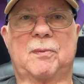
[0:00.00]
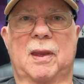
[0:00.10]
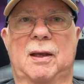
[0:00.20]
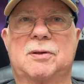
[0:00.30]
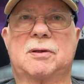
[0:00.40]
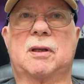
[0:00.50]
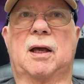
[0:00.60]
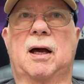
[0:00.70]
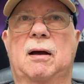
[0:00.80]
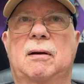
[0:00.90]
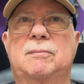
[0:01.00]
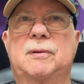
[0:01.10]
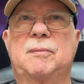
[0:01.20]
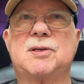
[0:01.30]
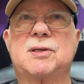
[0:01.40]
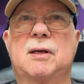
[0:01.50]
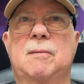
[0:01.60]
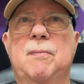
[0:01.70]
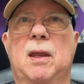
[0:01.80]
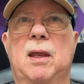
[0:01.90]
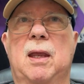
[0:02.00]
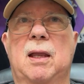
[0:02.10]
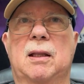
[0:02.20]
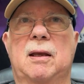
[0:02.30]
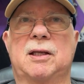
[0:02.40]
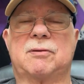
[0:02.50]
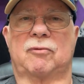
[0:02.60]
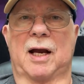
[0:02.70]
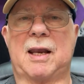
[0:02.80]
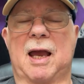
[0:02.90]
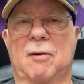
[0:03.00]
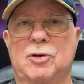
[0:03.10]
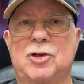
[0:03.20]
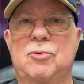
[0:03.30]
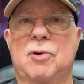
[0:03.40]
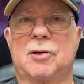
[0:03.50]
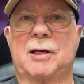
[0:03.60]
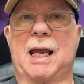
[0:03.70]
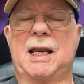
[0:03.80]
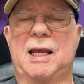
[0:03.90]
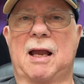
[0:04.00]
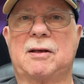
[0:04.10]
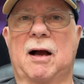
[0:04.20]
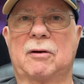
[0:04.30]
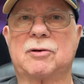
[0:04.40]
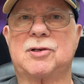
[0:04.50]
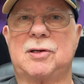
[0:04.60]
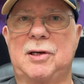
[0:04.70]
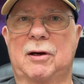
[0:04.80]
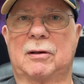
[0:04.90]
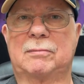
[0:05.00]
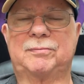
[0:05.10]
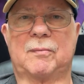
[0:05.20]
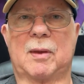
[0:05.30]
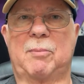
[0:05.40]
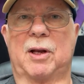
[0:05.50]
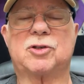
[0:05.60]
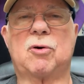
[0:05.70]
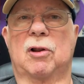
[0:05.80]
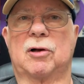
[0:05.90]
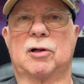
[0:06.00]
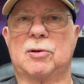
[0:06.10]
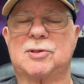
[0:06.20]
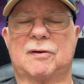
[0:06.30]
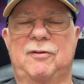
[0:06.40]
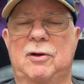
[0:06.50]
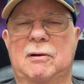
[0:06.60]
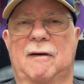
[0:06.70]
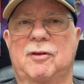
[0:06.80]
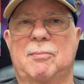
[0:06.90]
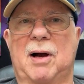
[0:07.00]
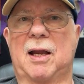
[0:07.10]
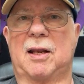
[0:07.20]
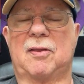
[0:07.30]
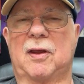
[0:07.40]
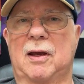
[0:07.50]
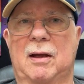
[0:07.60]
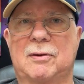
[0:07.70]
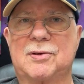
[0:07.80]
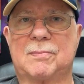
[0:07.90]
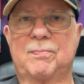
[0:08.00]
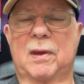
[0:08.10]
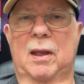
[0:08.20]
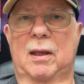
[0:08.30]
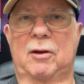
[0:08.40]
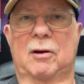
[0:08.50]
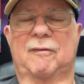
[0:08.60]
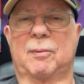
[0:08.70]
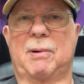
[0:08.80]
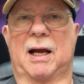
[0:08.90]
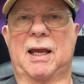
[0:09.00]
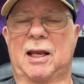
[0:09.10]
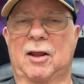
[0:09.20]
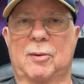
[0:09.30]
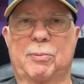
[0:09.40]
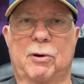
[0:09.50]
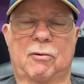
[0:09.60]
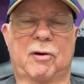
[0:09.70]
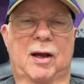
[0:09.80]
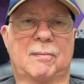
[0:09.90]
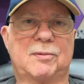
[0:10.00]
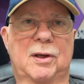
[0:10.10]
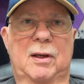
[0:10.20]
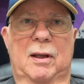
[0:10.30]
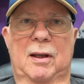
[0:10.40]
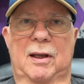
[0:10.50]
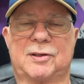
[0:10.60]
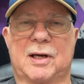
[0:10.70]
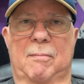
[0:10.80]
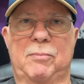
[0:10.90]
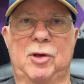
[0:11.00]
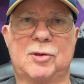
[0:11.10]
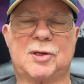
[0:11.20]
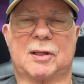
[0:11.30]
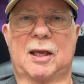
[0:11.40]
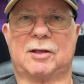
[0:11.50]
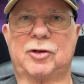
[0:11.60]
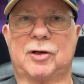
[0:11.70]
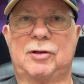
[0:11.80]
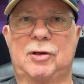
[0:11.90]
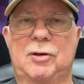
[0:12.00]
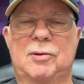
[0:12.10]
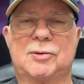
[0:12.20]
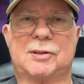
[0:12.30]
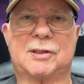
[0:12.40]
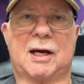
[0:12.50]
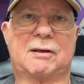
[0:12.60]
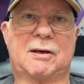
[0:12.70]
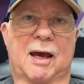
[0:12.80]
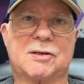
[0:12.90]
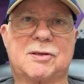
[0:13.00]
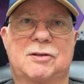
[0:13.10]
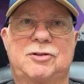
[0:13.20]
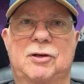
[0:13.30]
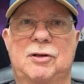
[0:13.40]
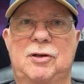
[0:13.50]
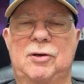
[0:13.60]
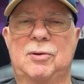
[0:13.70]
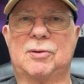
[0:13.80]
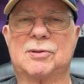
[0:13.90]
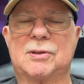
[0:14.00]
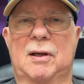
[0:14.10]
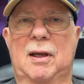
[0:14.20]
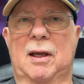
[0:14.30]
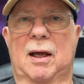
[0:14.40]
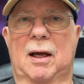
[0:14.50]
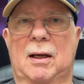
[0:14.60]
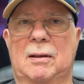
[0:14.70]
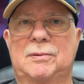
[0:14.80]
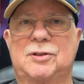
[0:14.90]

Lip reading: Let me see. Right now it's $288 a year, but it's all inclusive. You don't have to buy anything else. You don't have to buy any other programs. It's got music that you can use. It's got text that you can use. I